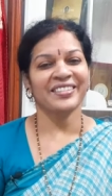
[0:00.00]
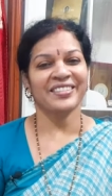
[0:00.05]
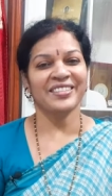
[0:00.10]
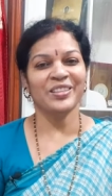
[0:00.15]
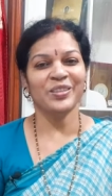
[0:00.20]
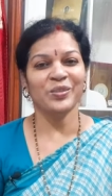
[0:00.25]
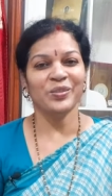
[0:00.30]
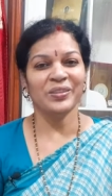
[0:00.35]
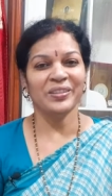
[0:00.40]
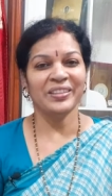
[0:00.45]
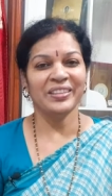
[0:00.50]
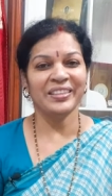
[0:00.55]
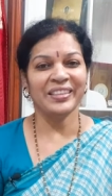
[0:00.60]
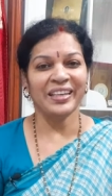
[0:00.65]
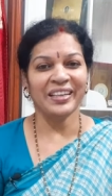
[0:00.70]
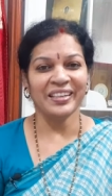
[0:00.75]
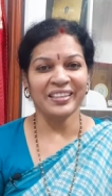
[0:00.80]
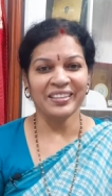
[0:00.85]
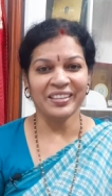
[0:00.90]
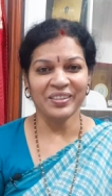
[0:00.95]
See you in
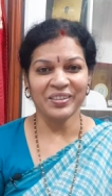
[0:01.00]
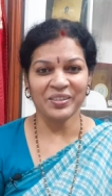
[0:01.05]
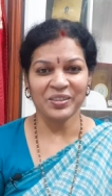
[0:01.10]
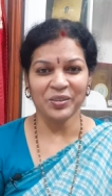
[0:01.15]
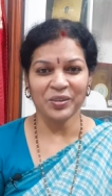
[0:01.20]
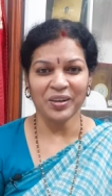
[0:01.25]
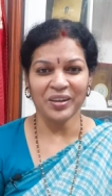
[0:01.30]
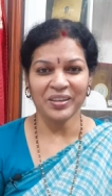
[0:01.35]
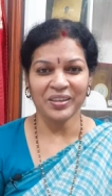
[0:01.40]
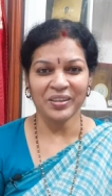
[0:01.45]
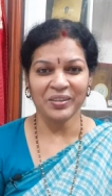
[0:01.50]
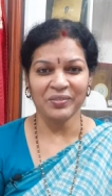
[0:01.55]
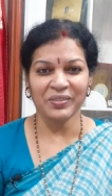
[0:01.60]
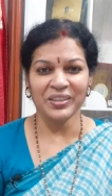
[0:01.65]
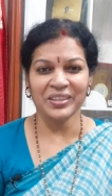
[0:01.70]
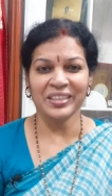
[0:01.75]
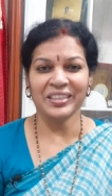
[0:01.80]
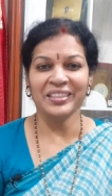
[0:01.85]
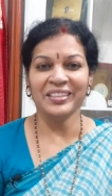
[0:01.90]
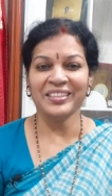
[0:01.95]
another talk
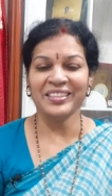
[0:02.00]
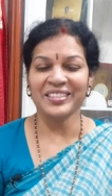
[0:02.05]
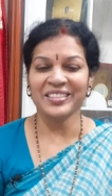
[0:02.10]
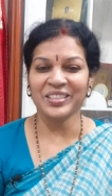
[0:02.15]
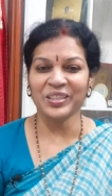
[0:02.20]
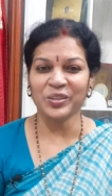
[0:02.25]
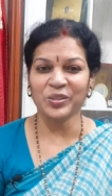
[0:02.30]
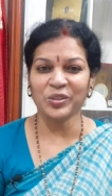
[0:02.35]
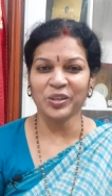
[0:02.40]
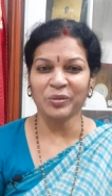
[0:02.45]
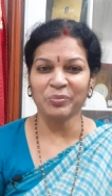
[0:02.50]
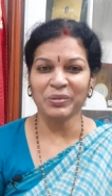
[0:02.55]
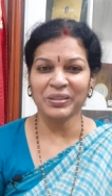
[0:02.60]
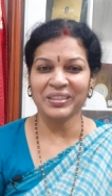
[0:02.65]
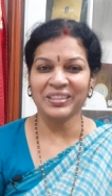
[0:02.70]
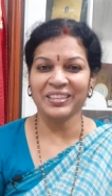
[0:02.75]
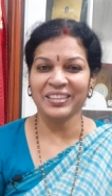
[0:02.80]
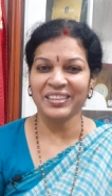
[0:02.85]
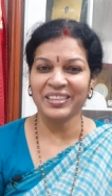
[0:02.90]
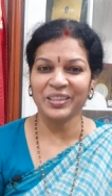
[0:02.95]
with interesting
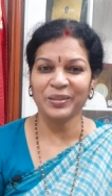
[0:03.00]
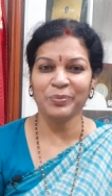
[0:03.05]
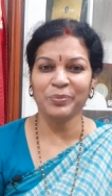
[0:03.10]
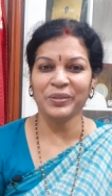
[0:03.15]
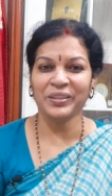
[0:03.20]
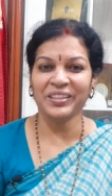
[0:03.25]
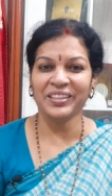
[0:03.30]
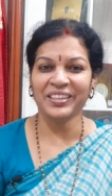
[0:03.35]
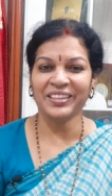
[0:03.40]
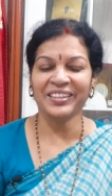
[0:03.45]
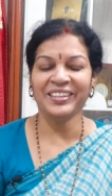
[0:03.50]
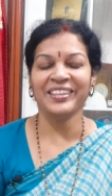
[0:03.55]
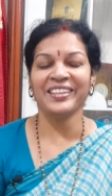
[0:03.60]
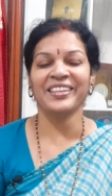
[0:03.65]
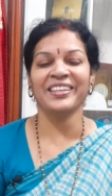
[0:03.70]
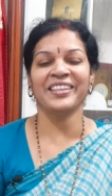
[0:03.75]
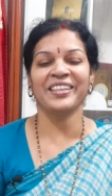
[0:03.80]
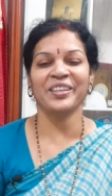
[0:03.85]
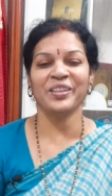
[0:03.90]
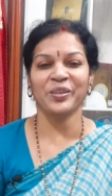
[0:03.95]
topic. Till that period,
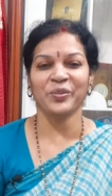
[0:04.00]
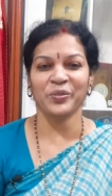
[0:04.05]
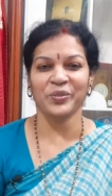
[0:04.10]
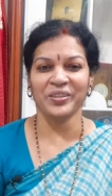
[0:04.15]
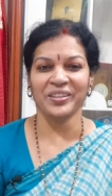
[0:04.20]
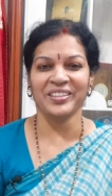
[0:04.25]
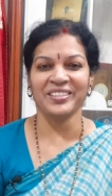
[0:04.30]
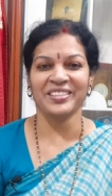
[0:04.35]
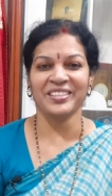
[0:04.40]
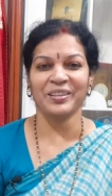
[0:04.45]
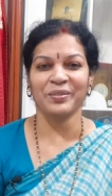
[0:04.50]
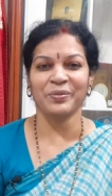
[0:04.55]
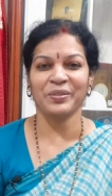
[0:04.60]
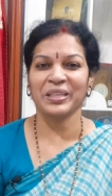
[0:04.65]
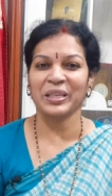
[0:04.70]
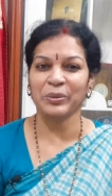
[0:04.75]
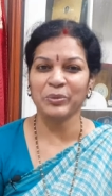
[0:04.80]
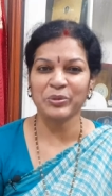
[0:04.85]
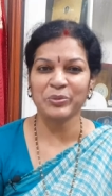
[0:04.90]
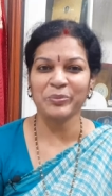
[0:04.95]
take care of yourself.
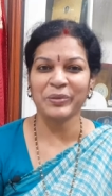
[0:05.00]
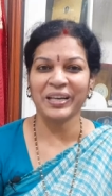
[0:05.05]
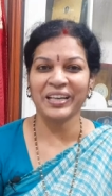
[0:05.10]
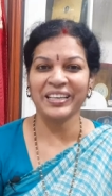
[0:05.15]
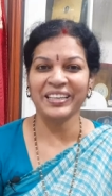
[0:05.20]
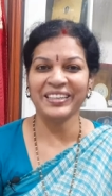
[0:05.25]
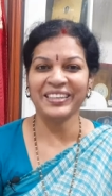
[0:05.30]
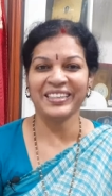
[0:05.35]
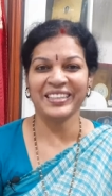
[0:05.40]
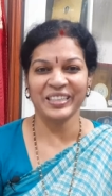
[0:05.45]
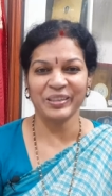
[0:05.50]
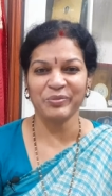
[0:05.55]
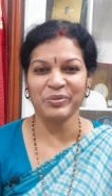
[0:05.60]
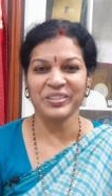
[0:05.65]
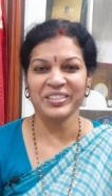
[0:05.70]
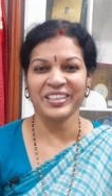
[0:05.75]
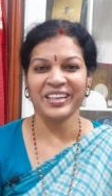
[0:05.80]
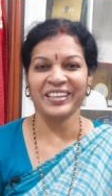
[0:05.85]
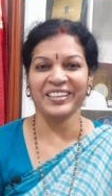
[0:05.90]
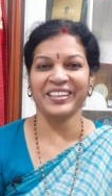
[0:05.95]
Keep smiling, keep
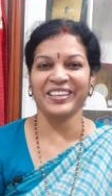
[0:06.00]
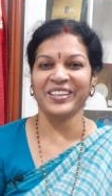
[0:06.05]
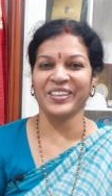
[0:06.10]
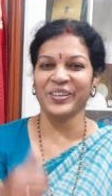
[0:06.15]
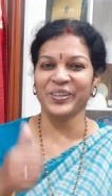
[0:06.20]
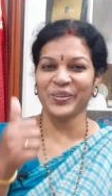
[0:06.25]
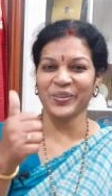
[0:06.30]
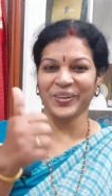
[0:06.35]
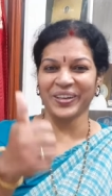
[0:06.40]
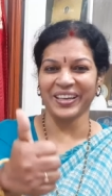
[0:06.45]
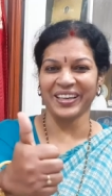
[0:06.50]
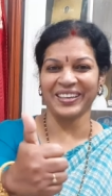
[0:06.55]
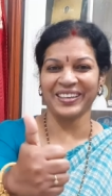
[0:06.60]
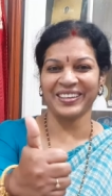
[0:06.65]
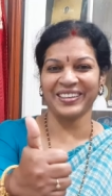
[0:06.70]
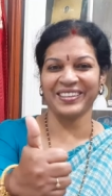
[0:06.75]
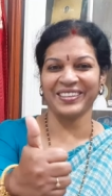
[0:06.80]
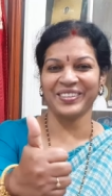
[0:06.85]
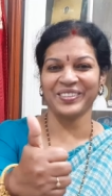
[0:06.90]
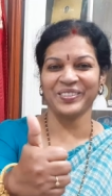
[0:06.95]
shining. Good
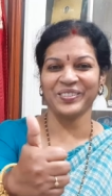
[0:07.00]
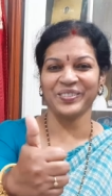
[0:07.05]
luck.